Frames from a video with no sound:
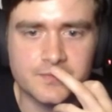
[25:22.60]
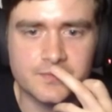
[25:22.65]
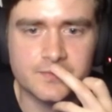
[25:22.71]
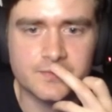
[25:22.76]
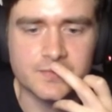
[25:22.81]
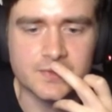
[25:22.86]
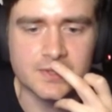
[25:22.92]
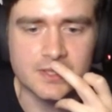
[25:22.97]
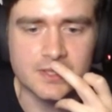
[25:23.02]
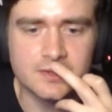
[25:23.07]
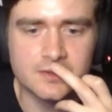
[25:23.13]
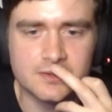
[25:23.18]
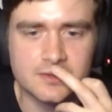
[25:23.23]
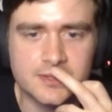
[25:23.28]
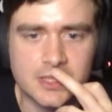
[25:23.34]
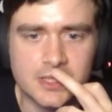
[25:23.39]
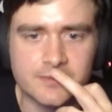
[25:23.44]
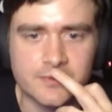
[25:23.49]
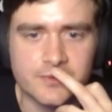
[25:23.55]
Not gonna
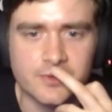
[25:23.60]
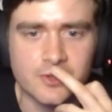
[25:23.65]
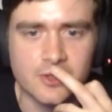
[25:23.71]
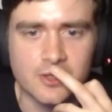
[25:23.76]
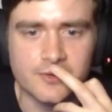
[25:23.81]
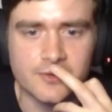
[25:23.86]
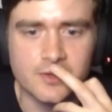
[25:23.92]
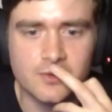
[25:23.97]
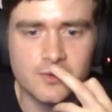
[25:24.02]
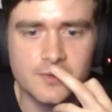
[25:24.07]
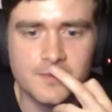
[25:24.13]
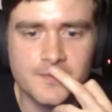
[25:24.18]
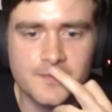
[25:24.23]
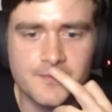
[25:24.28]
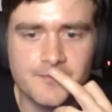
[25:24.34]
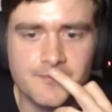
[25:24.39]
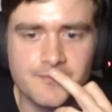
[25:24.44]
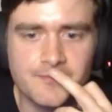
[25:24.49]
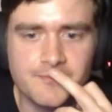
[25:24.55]
attack with her though.
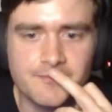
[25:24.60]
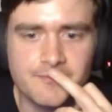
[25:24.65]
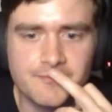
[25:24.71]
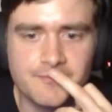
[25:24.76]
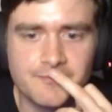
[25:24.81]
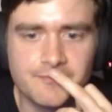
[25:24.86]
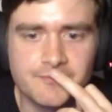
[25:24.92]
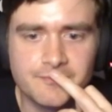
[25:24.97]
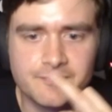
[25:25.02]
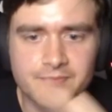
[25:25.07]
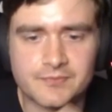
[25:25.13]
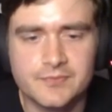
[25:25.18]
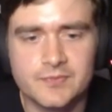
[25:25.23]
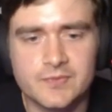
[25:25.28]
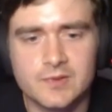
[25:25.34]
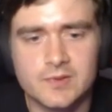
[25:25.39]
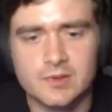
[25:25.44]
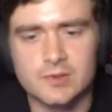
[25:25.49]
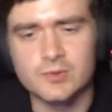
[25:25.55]

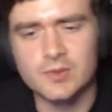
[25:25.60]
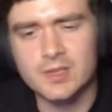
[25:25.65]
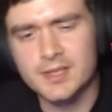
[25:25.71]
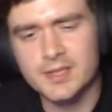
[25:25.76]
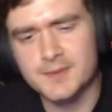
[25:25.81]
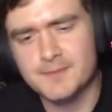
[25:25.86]
Do I?